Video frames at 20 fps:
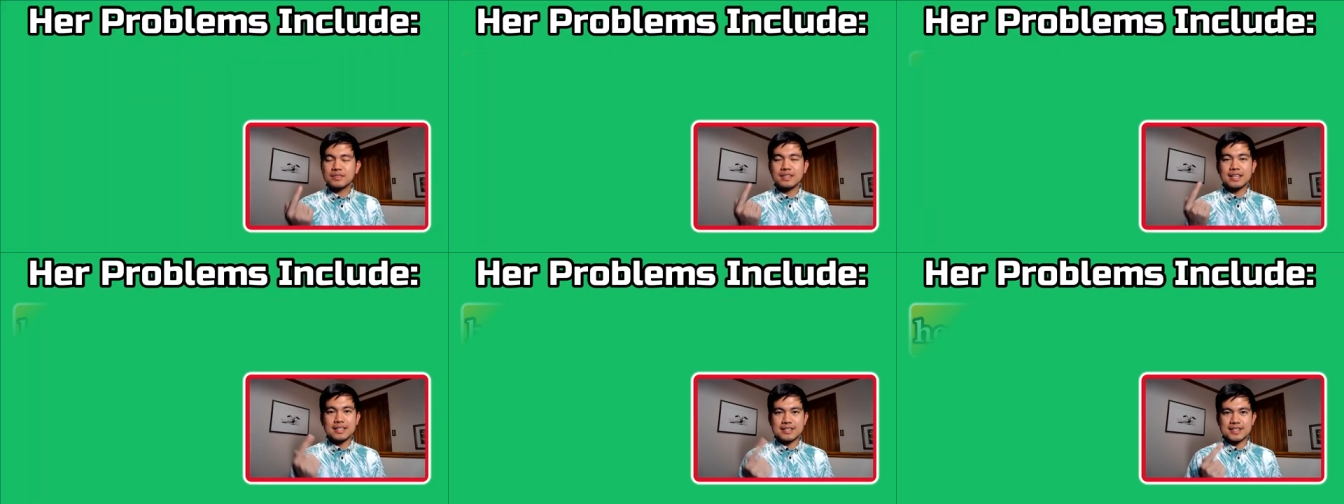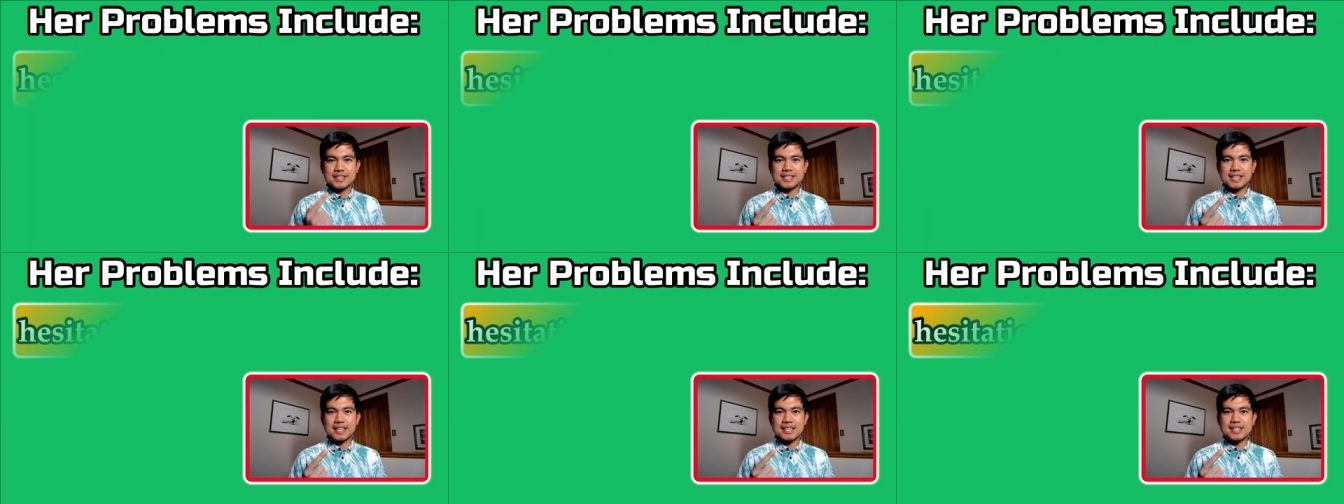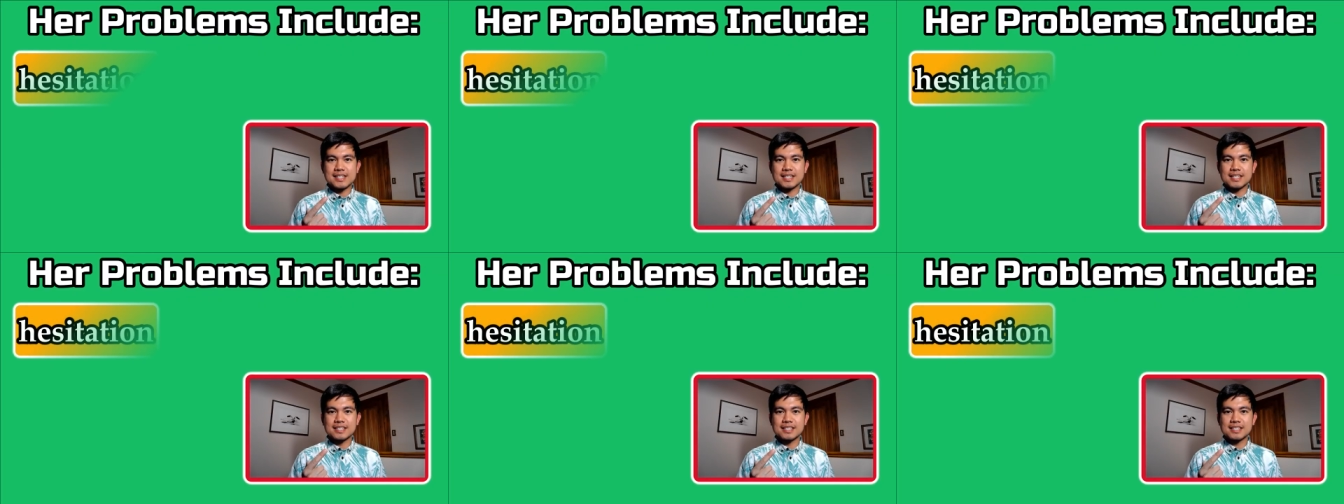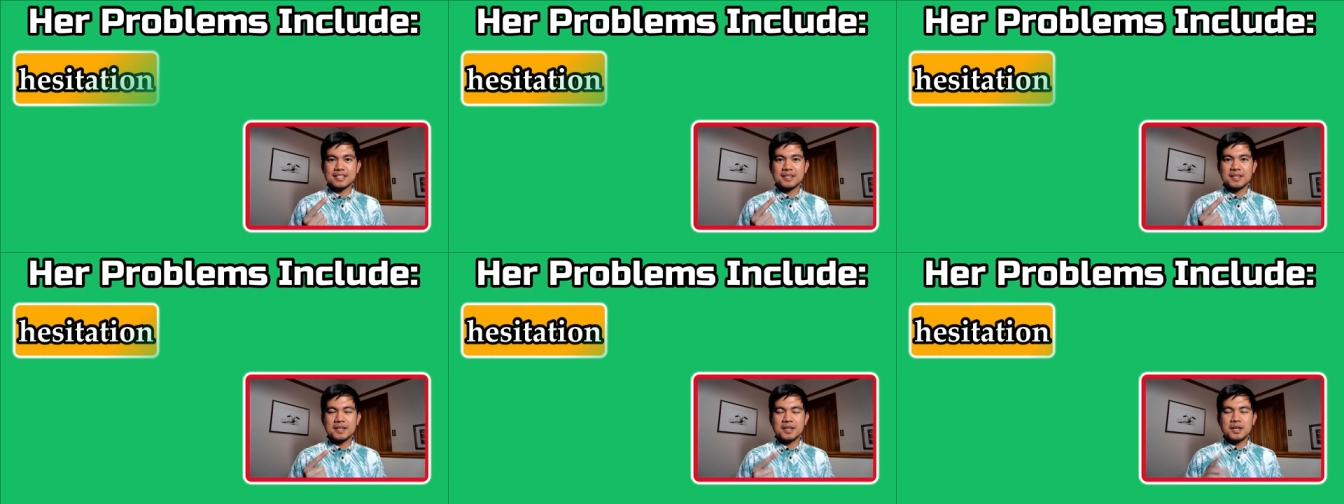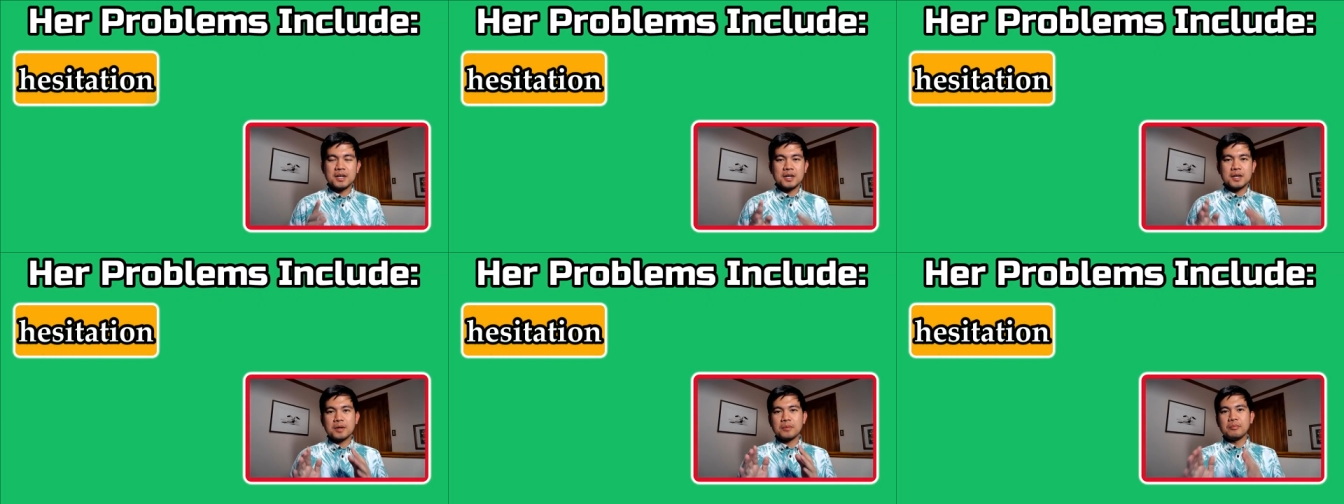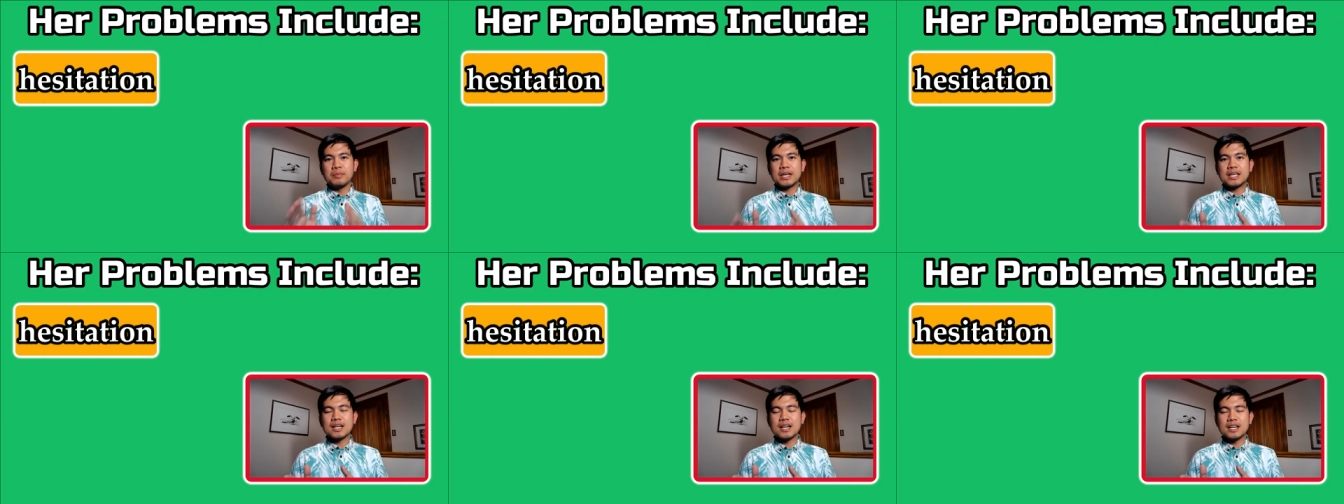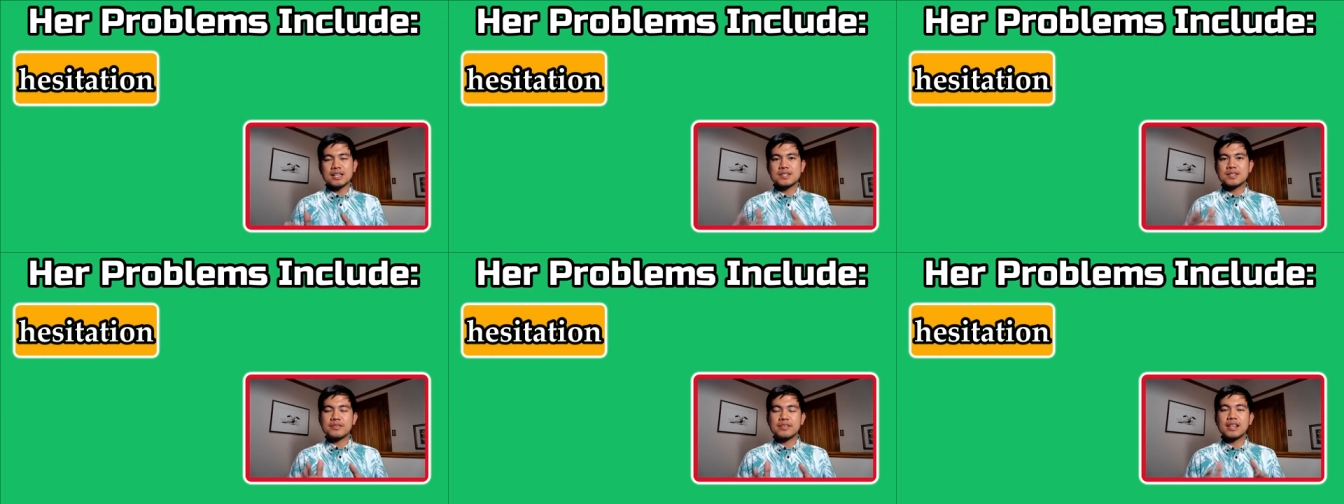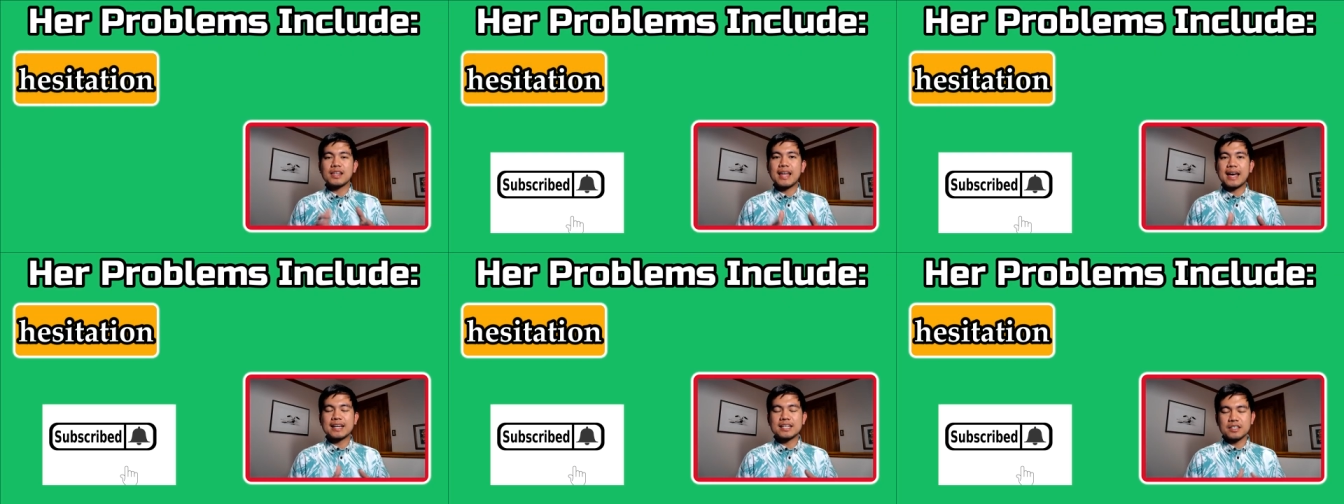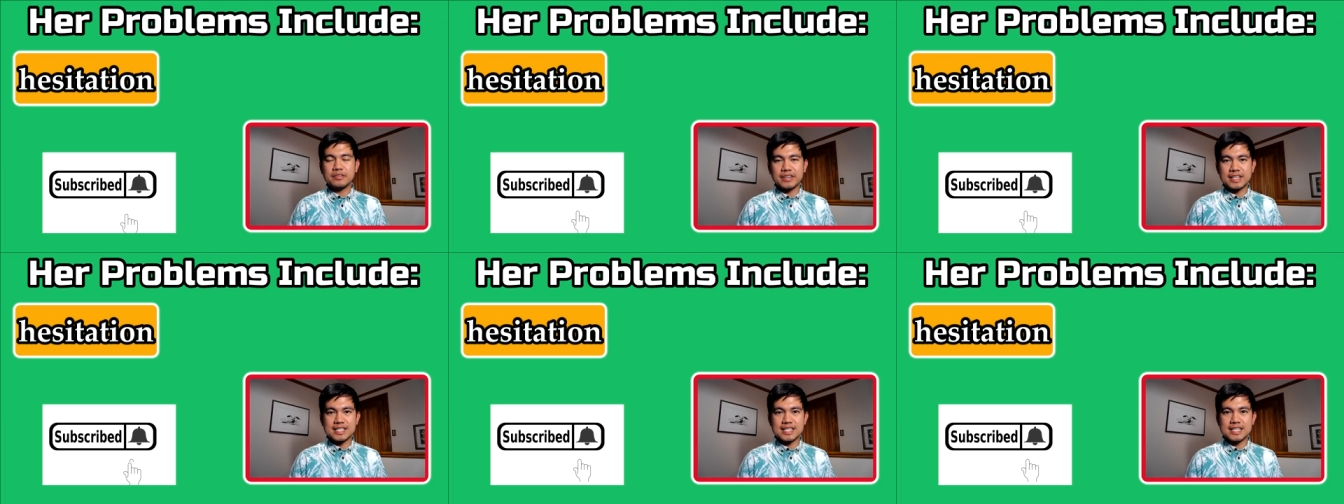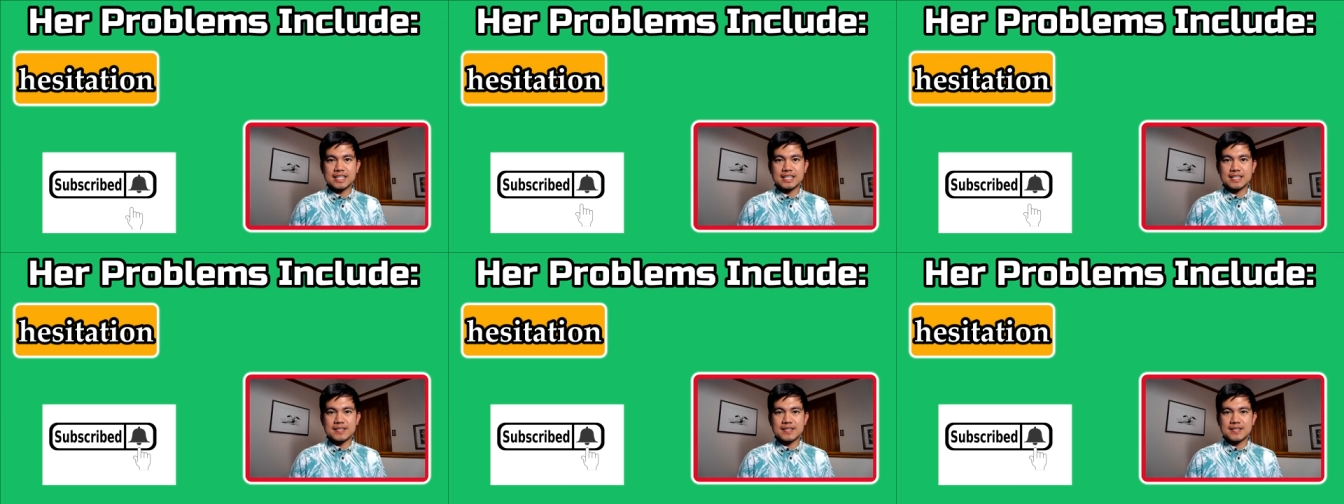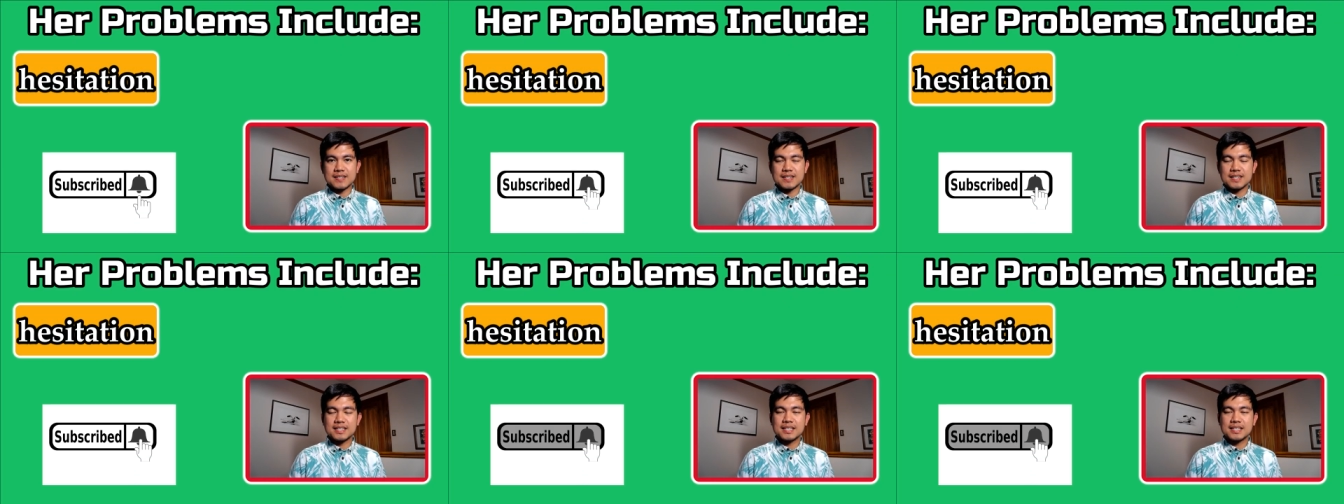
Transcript: hesitation because of the lack of ideas,